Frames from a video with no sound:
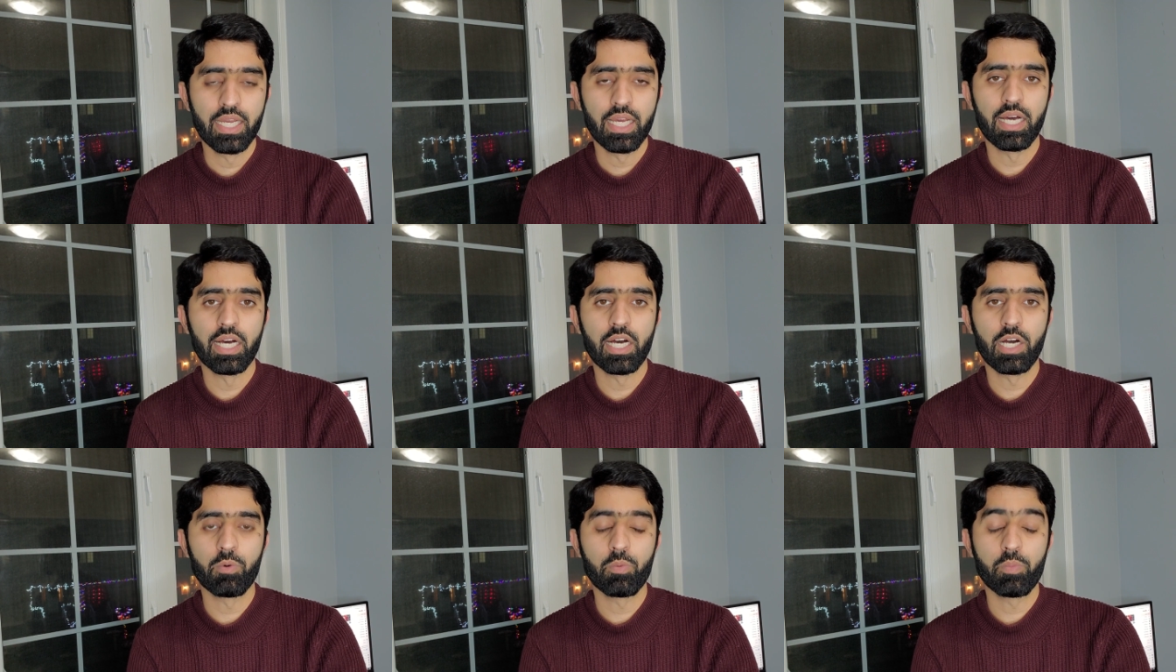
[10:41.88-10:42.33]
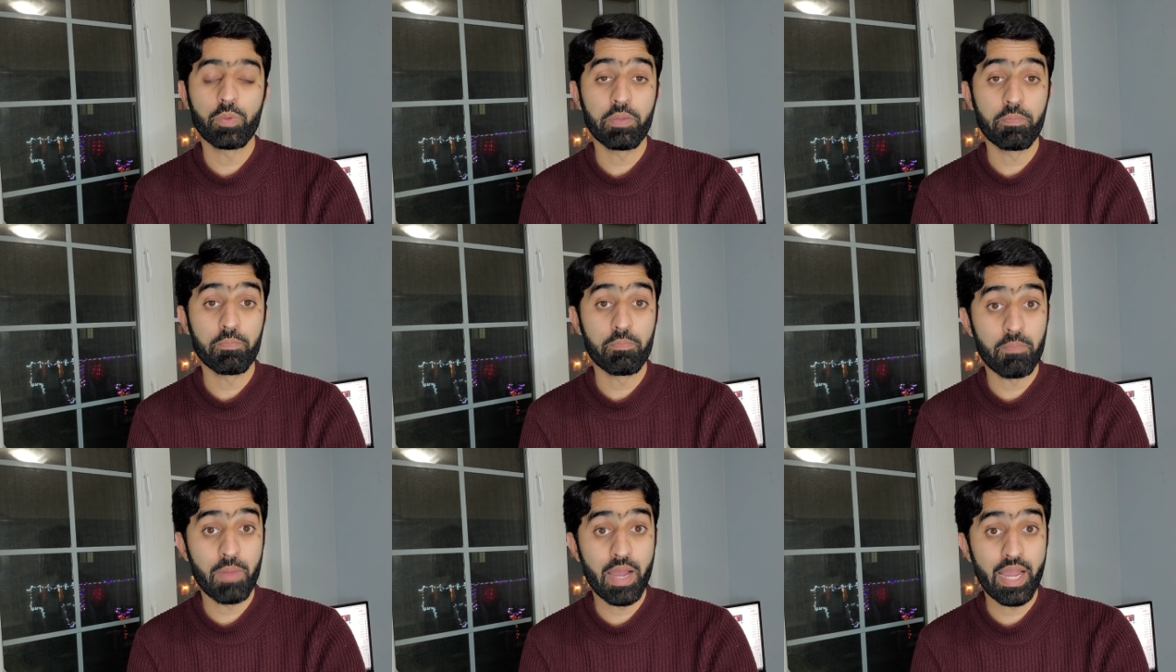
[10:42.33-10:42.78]
uh, we
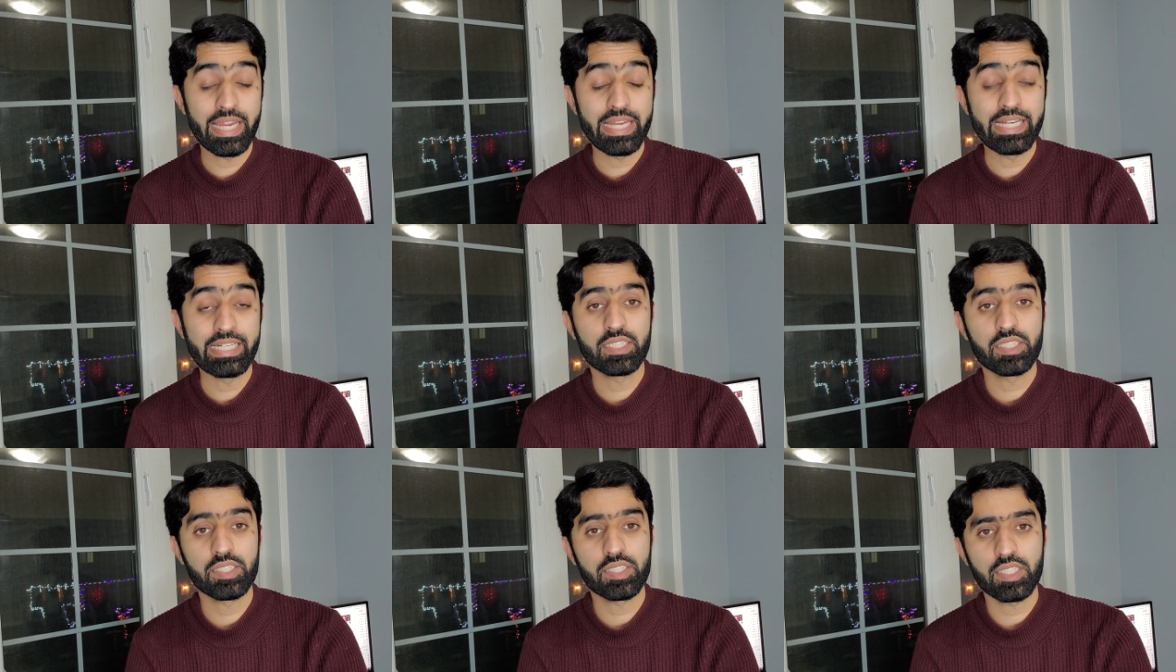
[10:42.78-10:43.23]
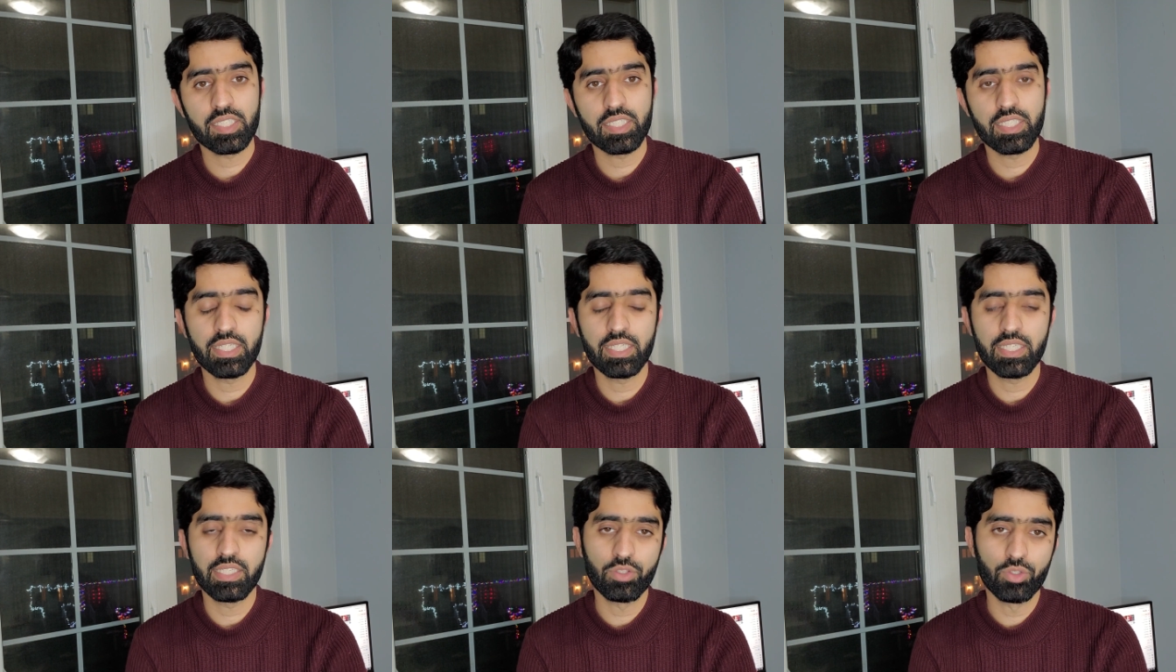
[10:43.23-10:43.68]
might
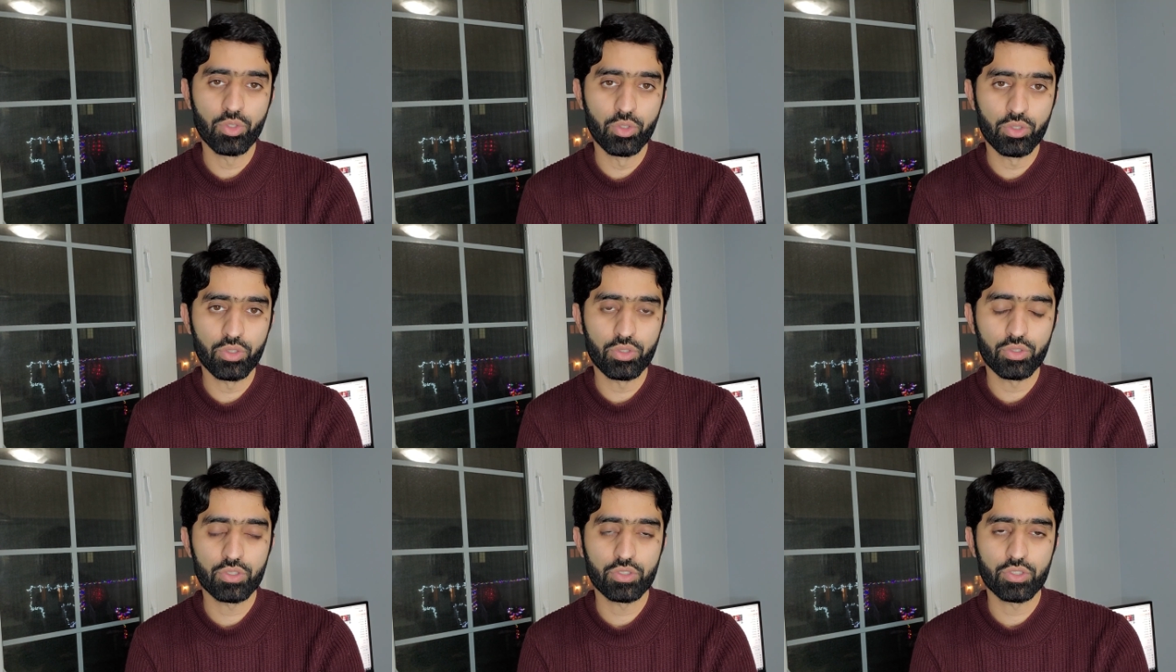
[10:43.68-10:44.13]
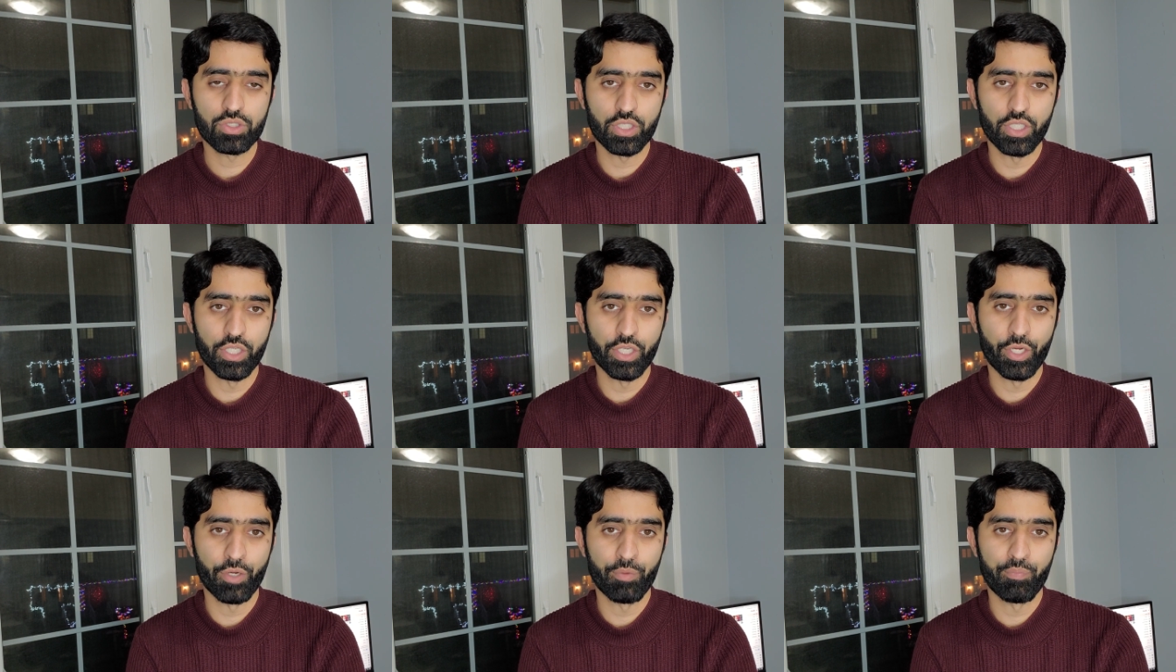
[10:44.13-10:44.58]
see those
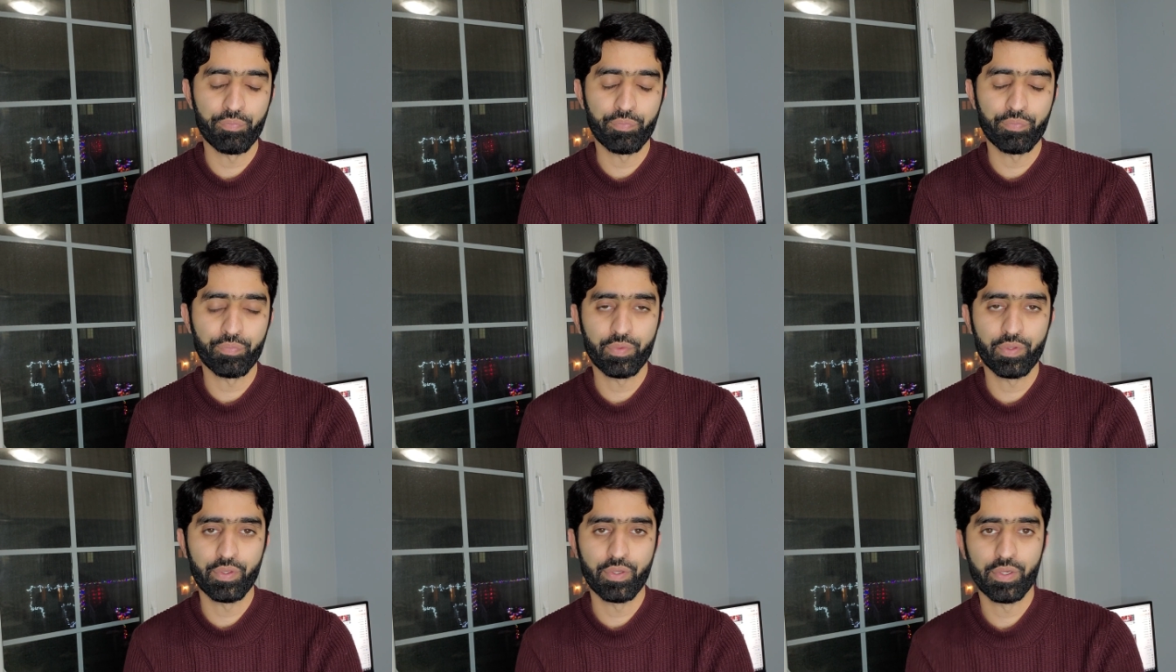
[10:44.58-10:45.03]
um,